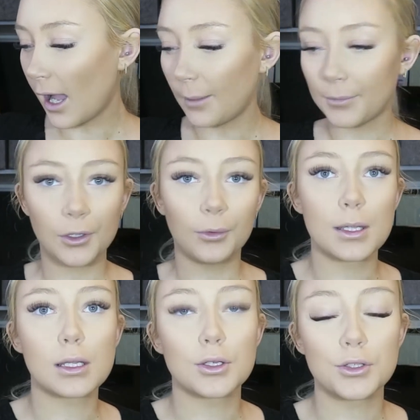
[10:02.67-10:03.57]
I'm
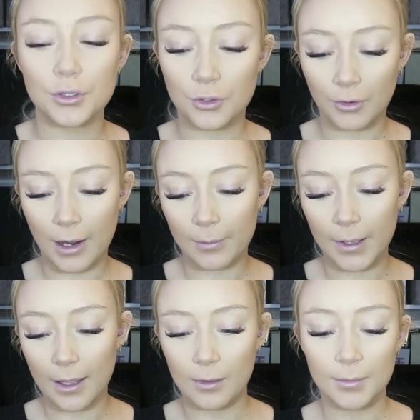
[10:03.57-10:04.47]
going to grab
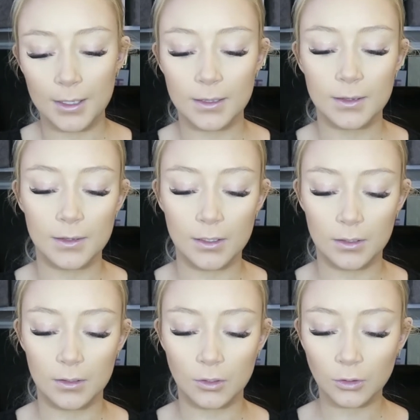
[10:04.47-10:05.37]

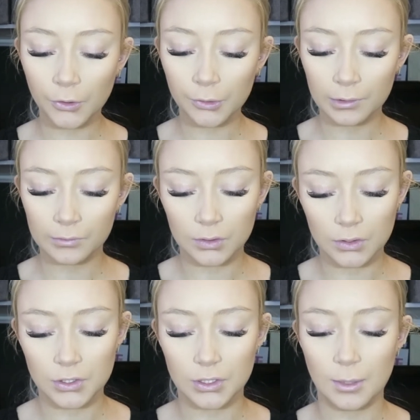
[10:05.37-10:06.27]
the Glow
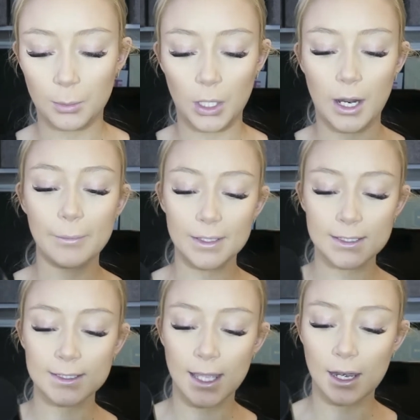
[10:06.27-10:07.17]
Revolution Prime
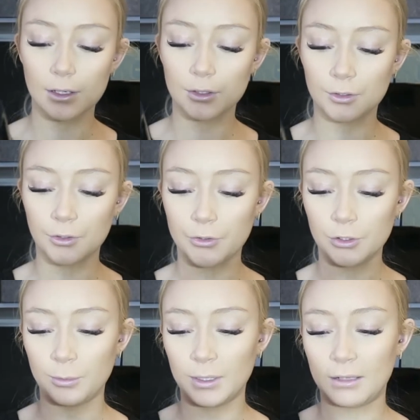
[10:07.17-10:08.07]
Set Glow
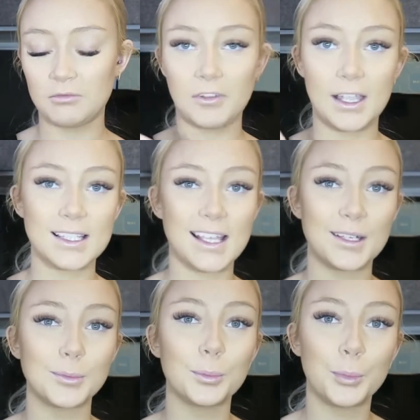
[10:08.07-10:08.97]
Illuminating Face
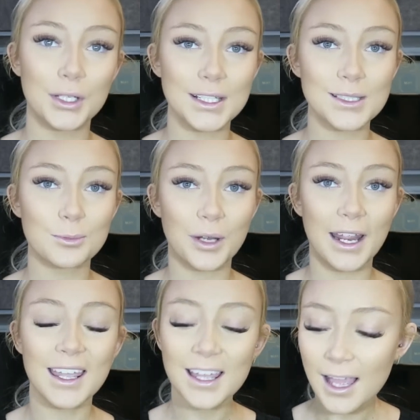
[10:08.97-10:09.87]
and Body
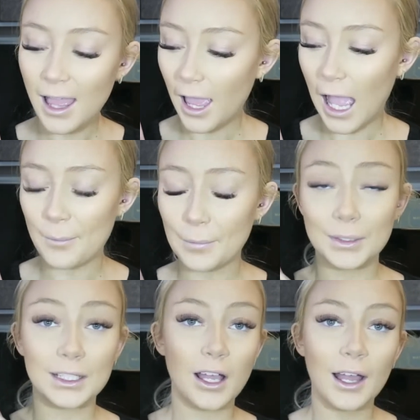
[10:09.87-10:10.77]
Spray. I'm
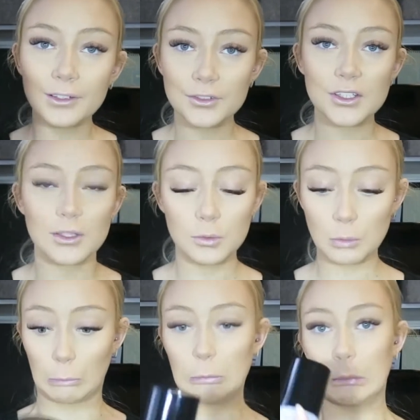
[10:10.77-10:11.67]
going to kind of use, I'm
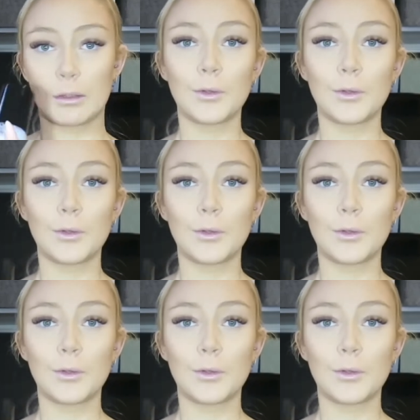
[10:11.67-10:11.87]
going